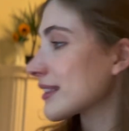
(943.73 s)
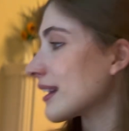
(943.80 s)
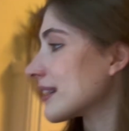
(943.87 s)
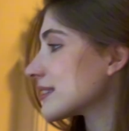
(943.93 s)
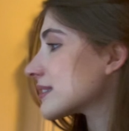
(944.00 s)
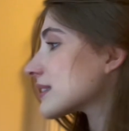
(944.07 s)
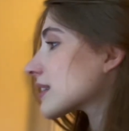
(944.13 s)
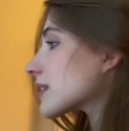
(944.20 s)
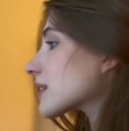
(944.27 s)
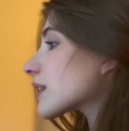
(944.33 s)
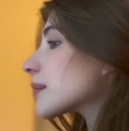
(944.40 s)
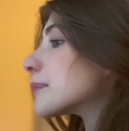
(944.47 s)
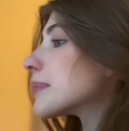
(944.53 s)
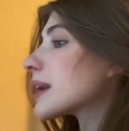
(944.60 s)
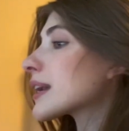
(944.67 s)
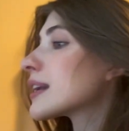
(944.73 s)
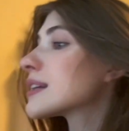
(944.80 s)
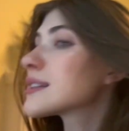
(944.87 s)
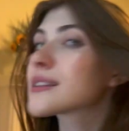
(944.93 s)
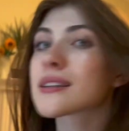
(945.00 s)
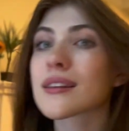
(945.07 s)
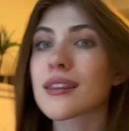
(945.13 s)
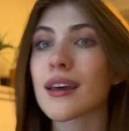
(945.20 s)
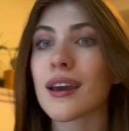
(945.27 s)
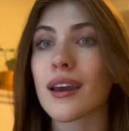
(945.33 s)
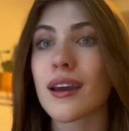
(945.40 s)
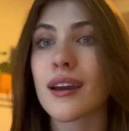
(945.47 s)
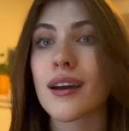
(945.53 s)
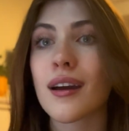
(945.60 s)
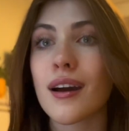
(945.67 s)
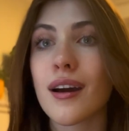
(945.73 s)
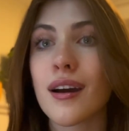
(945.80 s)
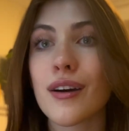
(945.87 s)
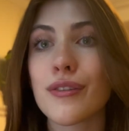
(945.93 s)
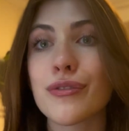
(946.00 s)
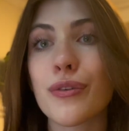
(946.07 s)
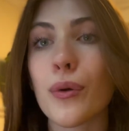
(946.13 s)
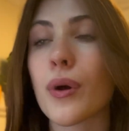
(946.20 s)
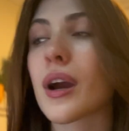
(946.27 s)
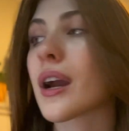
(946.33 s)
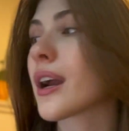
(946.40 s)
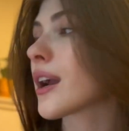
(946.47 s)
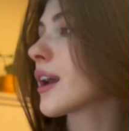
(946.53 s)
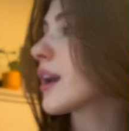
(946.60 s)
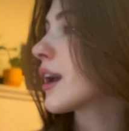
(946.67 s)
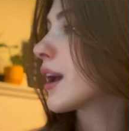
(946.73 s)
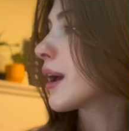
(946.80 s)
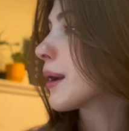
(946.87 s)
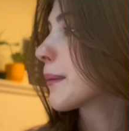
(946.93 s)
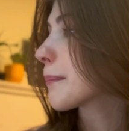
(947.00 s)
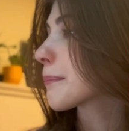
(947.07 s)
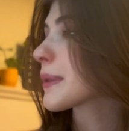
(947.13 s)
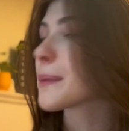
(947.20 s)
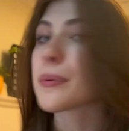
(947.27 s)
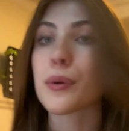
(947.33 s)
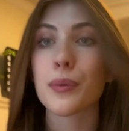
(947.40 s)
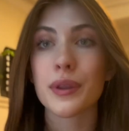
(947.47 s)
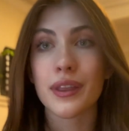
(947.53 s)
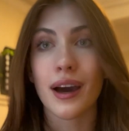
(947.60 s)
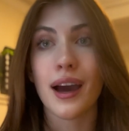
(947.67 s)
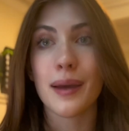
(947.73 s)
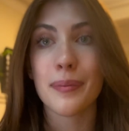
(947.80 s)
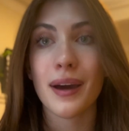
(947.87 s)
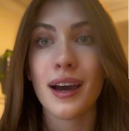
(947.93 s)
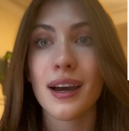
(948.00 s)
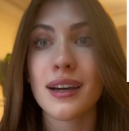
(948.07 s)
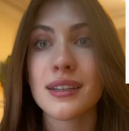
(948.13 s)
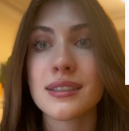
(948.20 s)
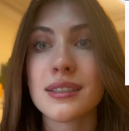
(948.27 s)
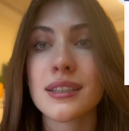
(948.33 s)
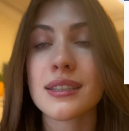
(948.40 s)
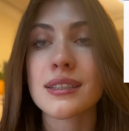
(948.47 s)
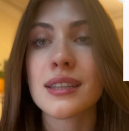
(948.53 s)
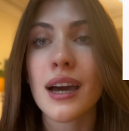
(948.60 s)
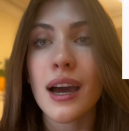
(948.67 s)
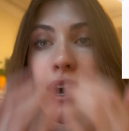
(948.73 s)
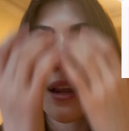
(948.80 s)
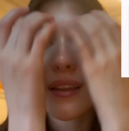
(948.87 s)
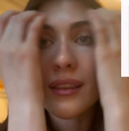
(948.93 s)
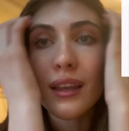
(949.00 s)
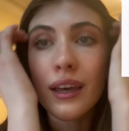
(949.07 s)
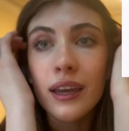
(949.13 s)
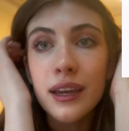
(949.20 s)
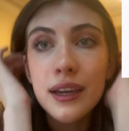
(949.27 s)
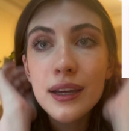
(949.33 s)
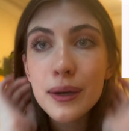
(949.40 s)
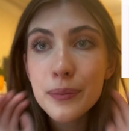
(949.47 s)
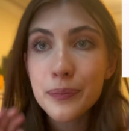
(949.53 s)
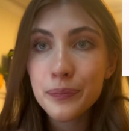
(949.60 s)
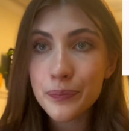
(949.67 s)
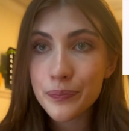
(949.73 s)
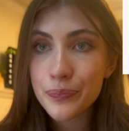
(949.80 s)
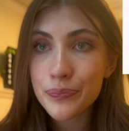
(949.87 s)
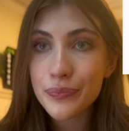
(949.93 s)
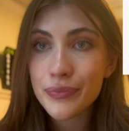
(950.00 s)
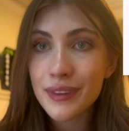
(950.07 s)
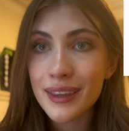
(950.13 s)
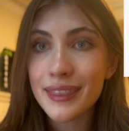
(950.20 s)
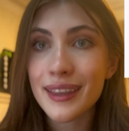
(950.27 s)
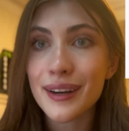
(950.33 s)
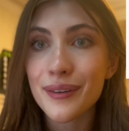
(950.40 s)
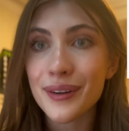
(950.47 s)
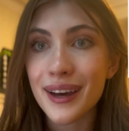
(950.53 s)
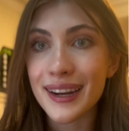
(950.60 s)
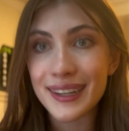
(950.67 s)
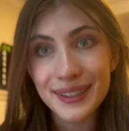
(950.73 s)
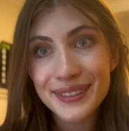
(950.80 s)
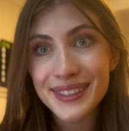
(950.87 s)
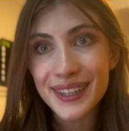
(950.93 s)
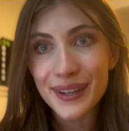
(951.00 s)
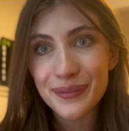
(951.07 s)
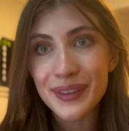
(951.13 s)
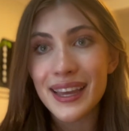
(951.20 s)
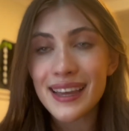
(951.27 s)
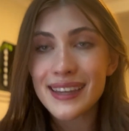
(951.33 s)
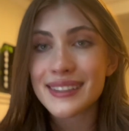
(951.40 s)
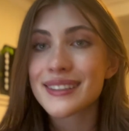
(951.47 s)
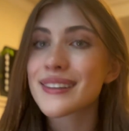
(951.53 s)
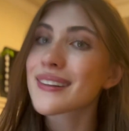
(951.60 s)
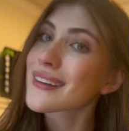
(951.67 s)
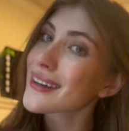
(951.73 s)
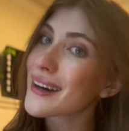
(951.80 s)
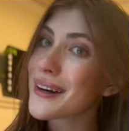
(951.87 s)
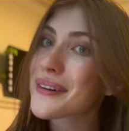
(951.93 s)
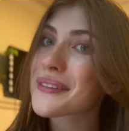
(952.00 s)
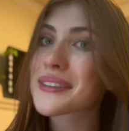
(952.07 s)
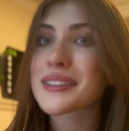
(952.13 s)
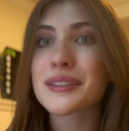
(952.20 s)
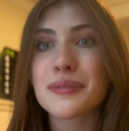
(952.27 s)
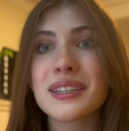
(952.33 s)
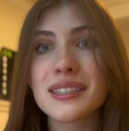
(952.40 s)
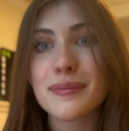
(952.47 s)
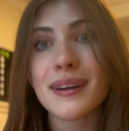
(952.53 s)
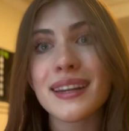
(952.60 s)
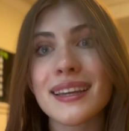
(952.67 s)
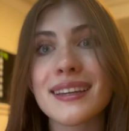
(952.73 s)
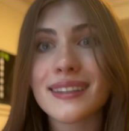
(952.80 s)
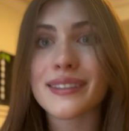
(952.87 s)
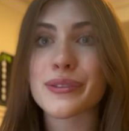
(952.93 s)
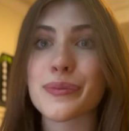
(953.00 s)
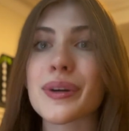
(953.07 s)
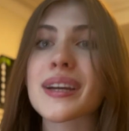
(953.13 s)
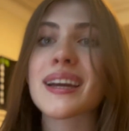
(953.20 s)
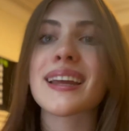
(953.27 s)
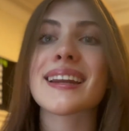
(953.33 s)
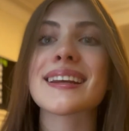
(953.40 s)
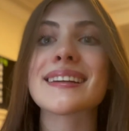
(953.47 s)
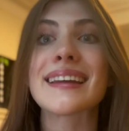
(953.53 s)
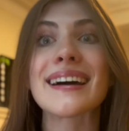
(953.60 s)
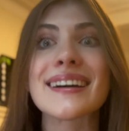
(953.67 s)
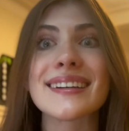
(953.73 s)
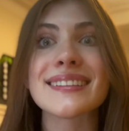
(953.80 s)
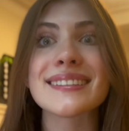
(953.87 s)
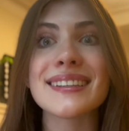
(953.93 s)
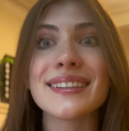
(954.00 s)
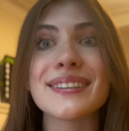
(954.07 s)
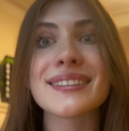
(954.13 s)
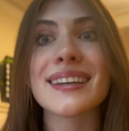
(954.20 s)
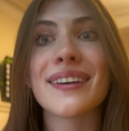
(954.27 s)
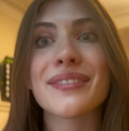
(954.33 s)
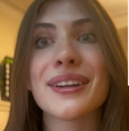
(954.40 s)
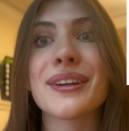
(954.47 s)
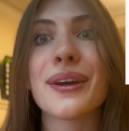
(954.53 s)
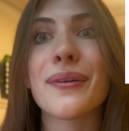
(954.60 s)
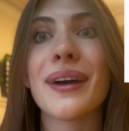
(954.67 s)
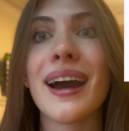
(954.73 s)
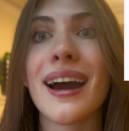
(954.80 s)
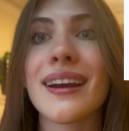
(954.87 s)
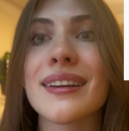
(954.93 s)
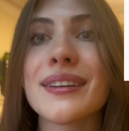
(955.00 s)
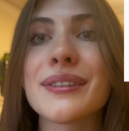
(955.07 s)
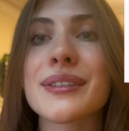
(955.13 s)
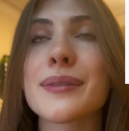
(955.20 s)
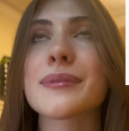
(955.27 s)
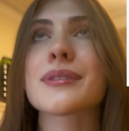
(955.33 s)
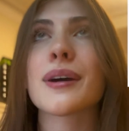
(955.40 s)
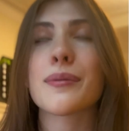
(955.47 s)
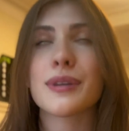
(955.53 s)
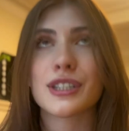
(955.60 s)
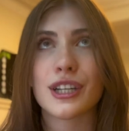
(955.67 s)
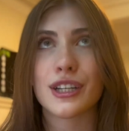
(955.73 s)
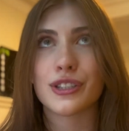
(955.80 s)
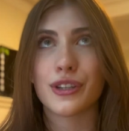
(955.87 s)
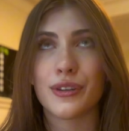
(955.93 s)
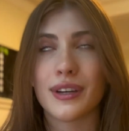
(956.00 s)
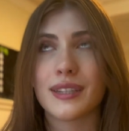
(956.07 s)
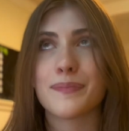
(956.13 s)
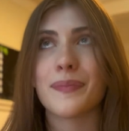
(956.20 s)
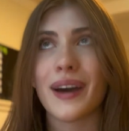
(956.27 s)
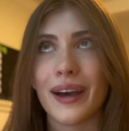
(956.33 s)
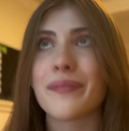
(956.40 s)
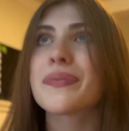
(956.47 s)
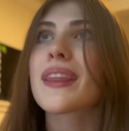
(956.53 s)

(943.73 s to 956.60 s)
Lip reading: that's the biggest thing for people with iPads, is that, like, they don't know how to use them. So they're like, oh, this wastes money, it doesn't work. And it does. You just have to know how to use them. So I wish I could show you guys, but